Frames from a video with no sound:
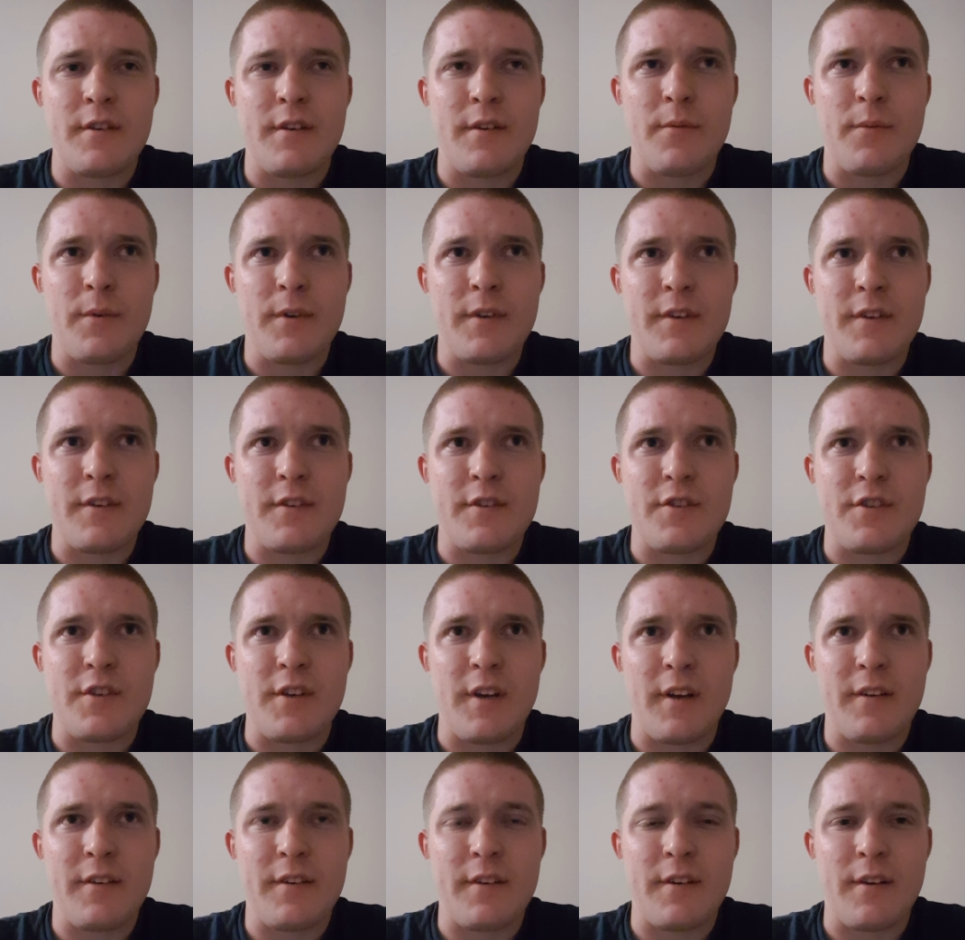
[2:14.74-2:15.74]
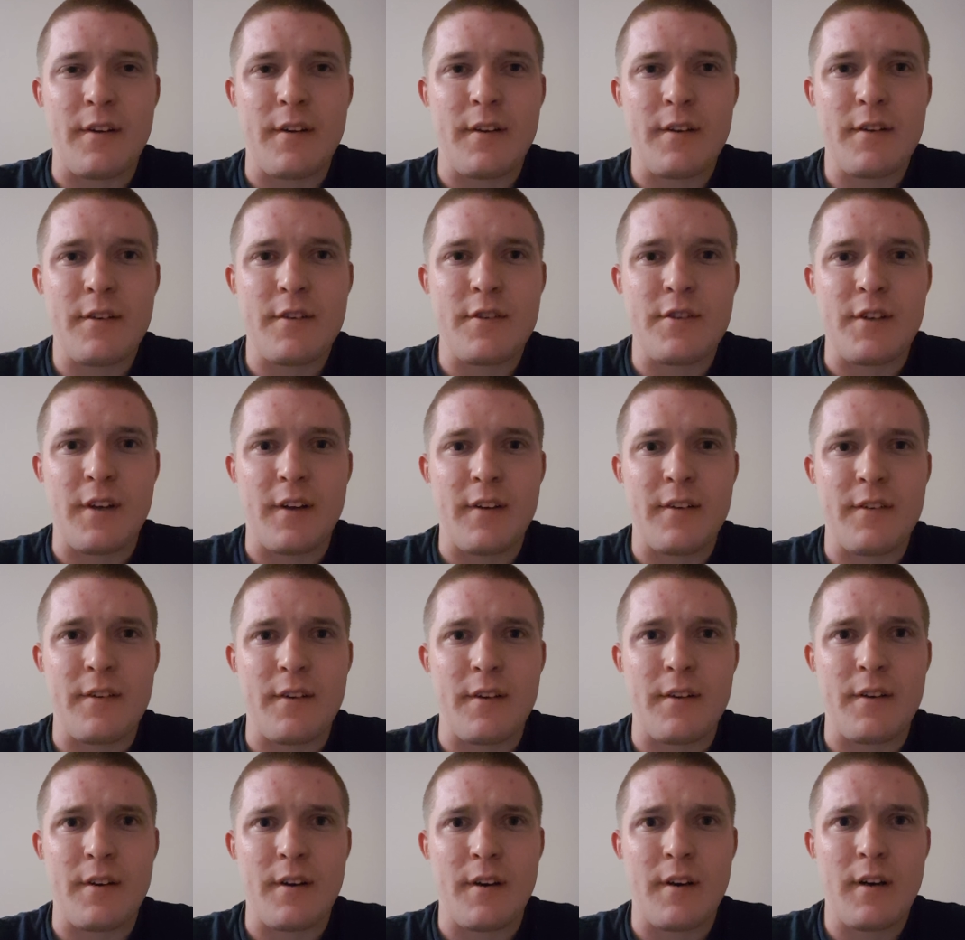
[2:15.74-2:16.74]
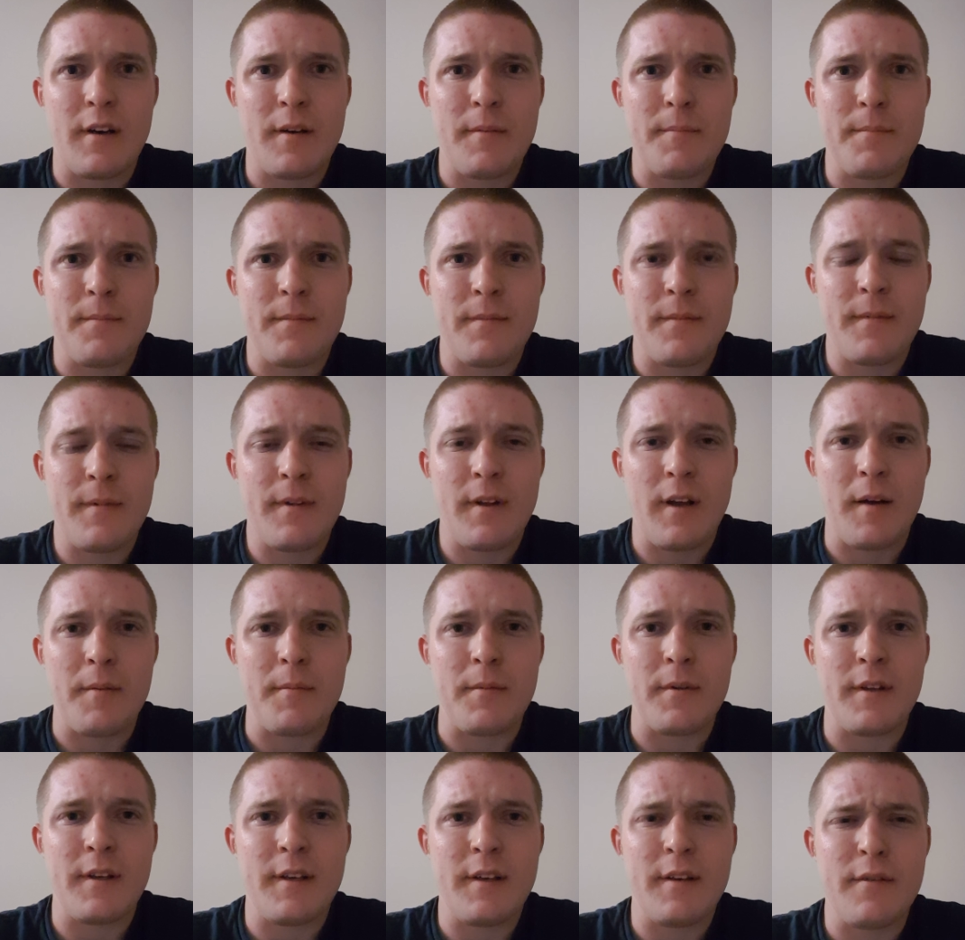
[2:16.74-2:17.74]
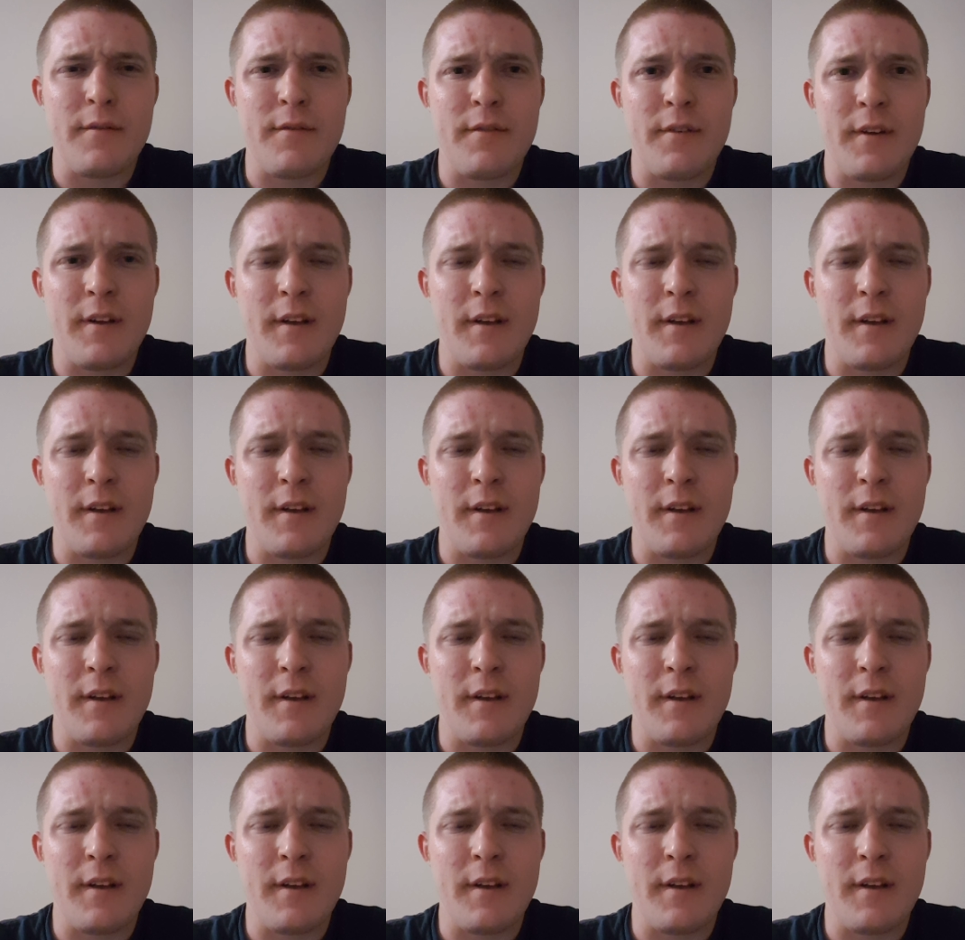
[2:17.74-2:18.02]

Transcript: what's it, Chestnut Knob, I believe.